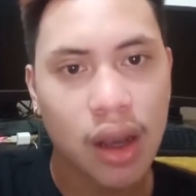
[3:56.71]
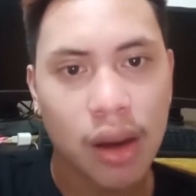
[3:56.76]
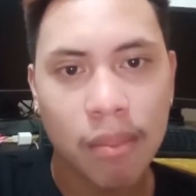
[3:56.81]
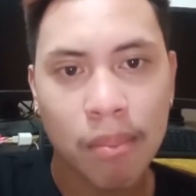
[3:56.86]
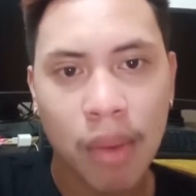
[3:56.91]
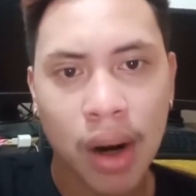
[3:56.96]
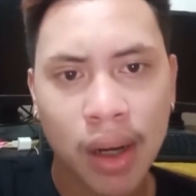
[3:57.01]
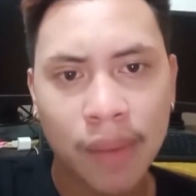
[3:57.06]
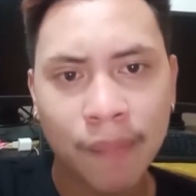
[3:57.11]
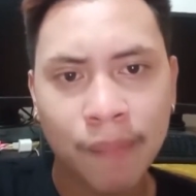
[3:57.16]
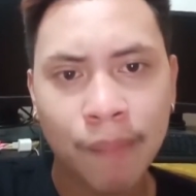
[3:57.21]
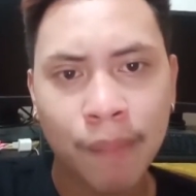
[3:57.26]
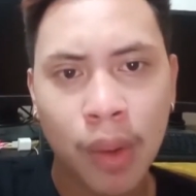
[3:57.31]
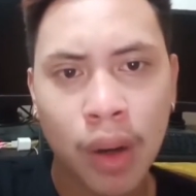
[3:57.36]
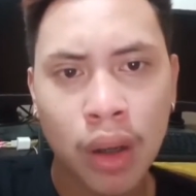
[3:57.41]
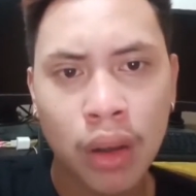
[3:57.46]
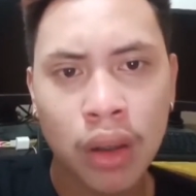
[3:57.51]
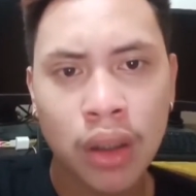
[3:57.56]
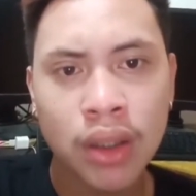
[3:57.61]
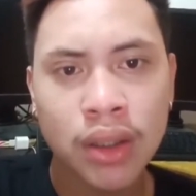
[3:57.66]

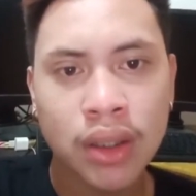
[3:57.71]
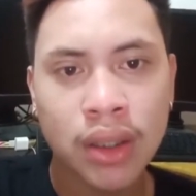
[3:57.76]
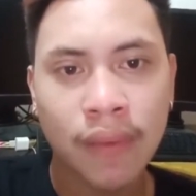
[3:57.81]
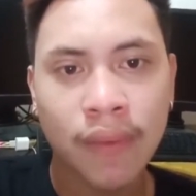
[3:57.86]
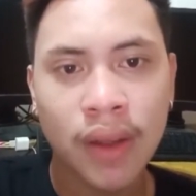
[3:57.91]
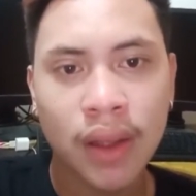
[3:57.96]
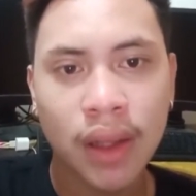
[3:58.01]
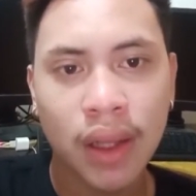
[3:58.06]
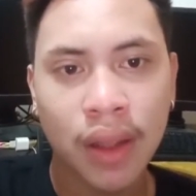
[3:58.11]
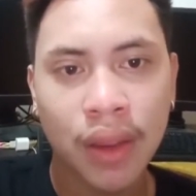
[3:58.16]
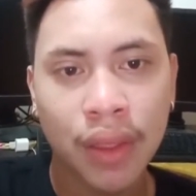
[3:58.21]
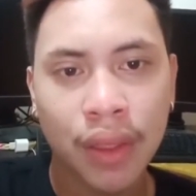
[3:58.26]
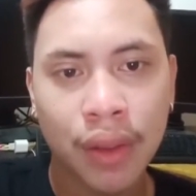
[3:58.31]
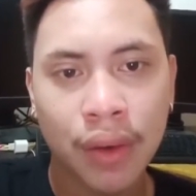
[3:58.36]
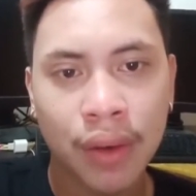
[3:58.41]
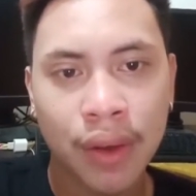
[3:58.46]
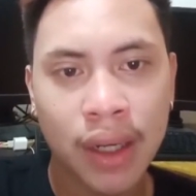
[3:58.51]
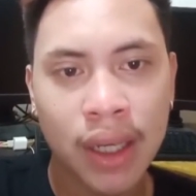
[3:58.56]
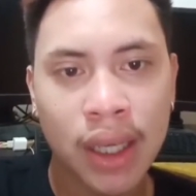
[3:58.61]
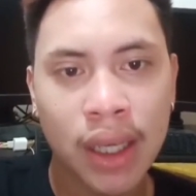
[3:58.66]
Marpol
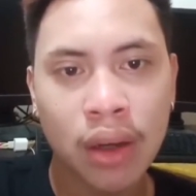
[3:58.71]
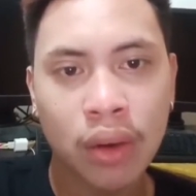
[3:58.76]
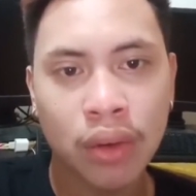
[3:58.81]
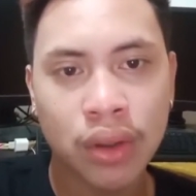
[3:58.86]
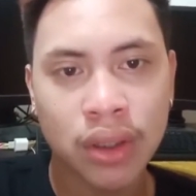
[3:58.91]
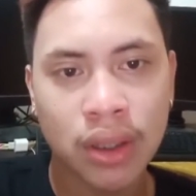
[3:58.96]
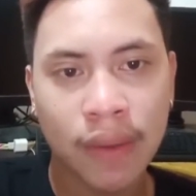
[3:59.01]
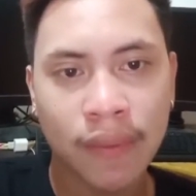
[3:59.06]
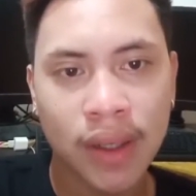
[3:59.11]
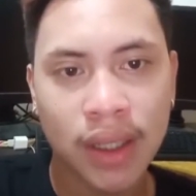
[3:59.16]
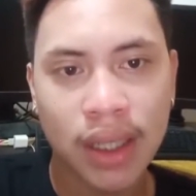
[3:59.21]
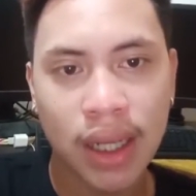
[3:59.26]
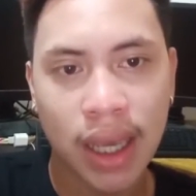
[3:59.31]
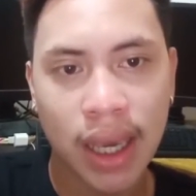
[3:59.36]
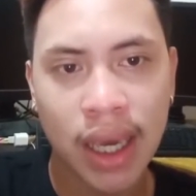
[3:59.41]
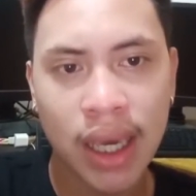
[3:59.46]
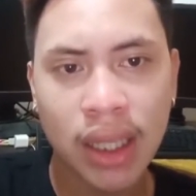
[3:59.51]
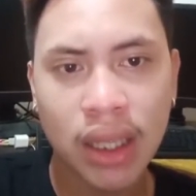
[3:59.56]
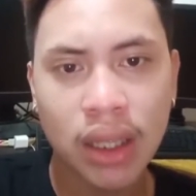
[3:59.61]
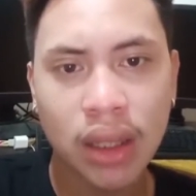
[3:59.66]
73 or
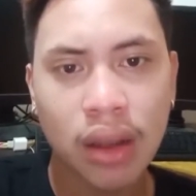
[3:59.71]
78.